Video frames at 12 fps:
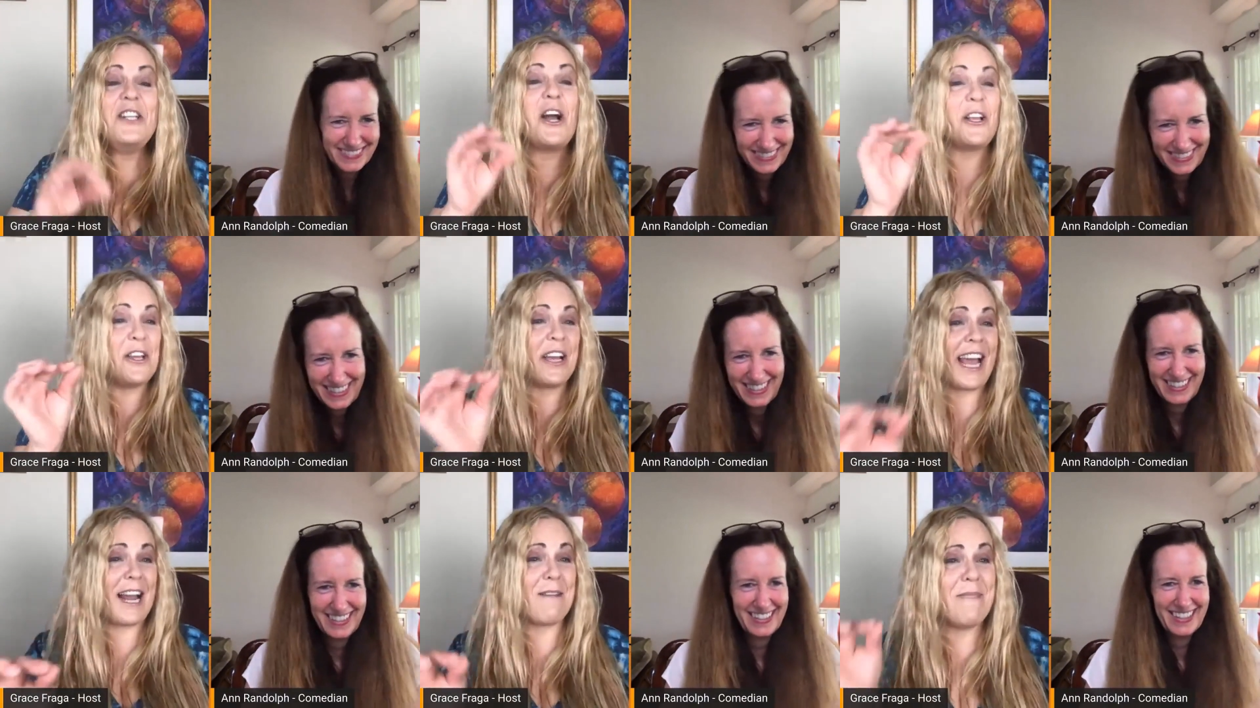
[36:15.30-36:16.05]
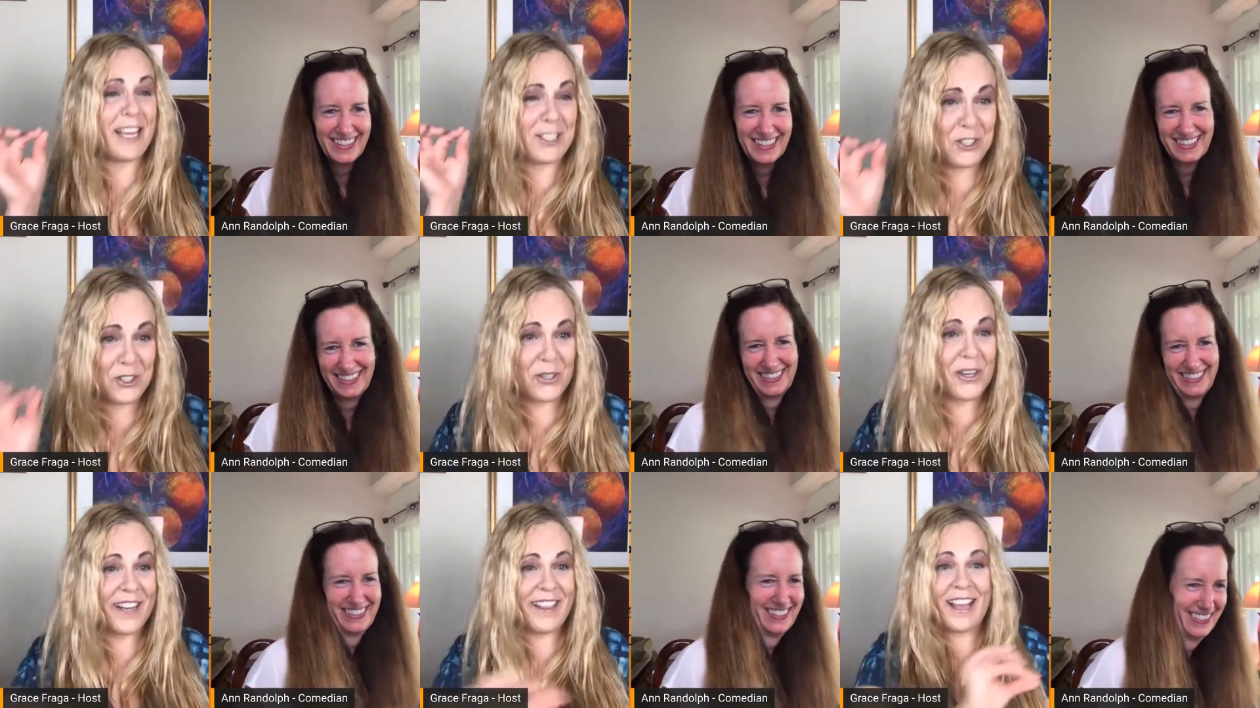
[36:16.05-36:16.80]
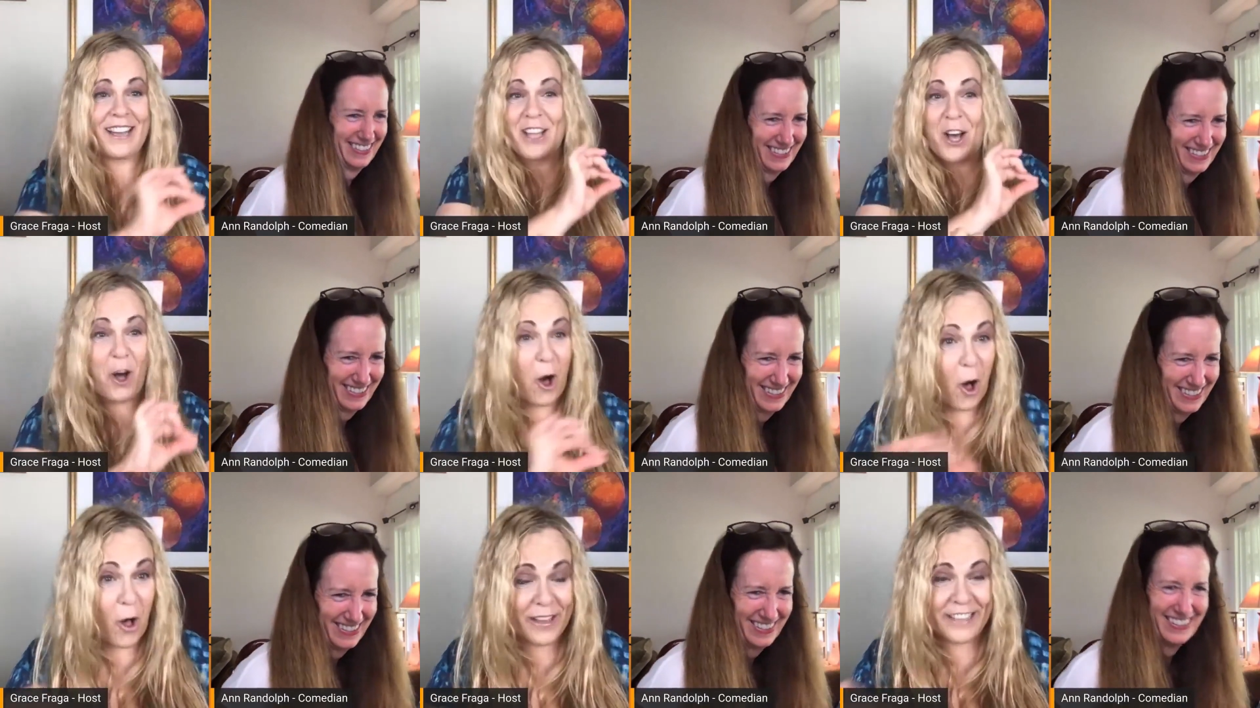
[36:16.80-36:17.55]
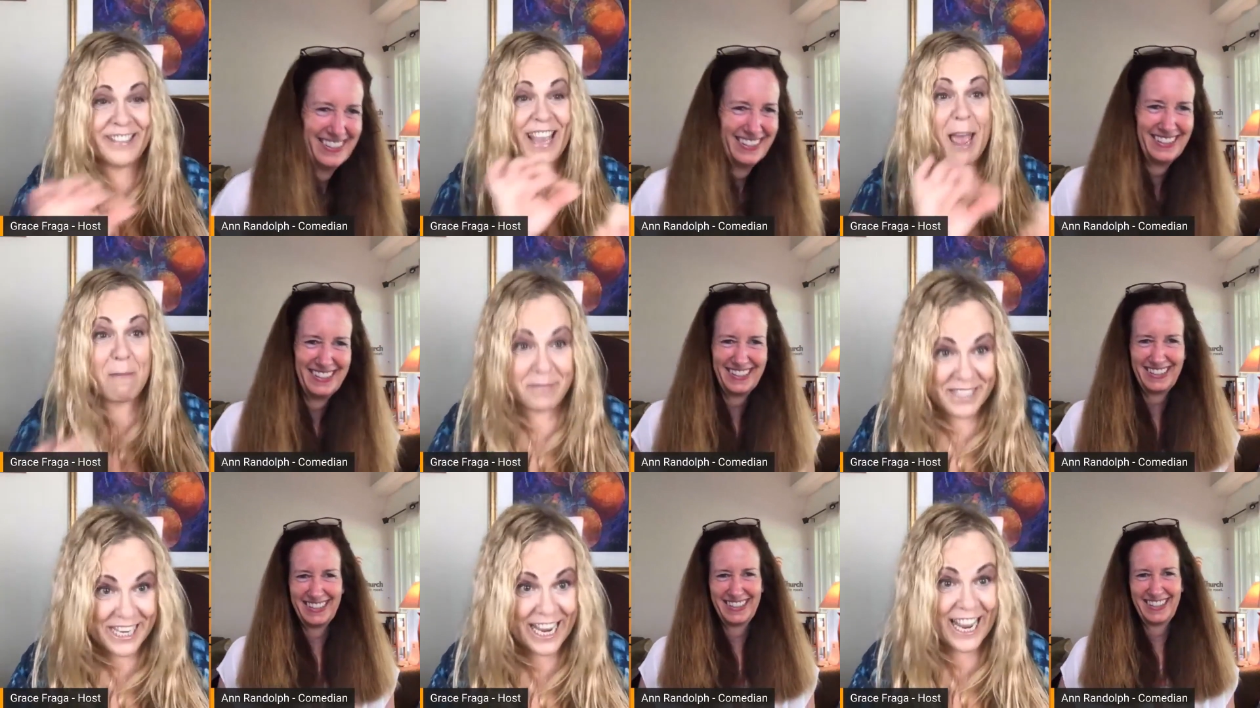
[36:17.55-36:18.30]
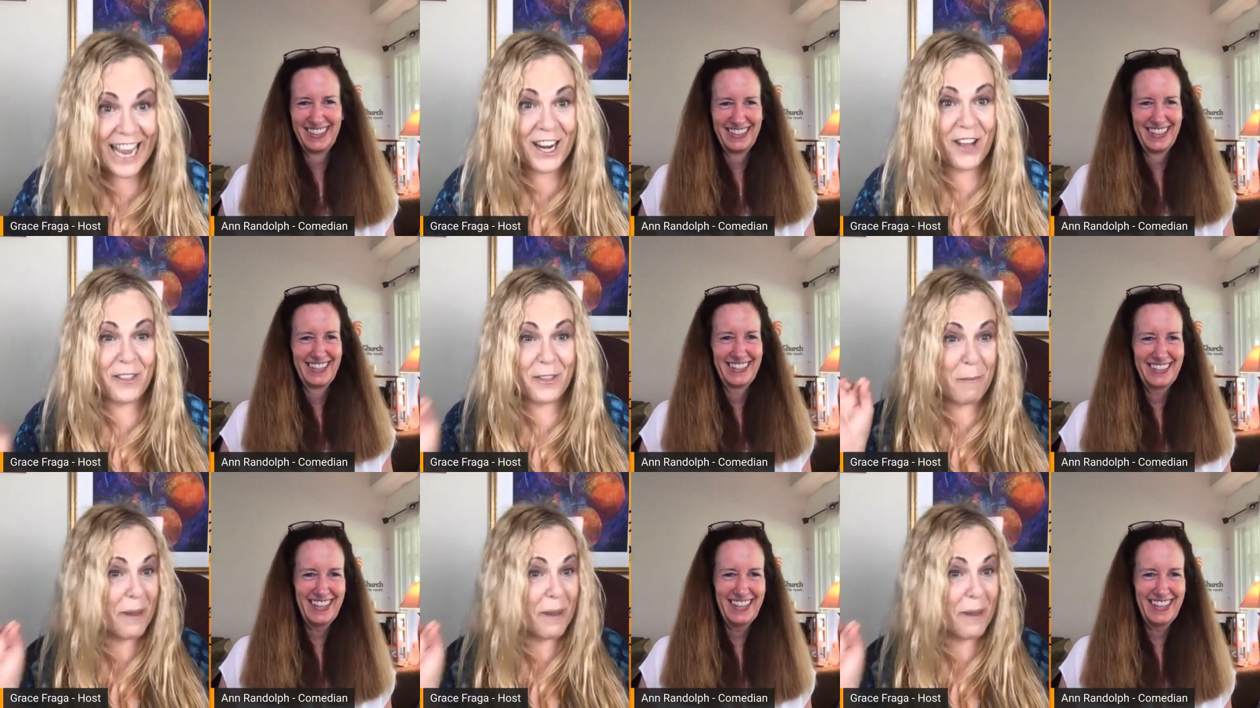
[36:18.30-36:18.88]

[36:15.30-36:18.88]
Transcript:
Speaker 1: No, you gotta make sure that the whole it's empty. I know the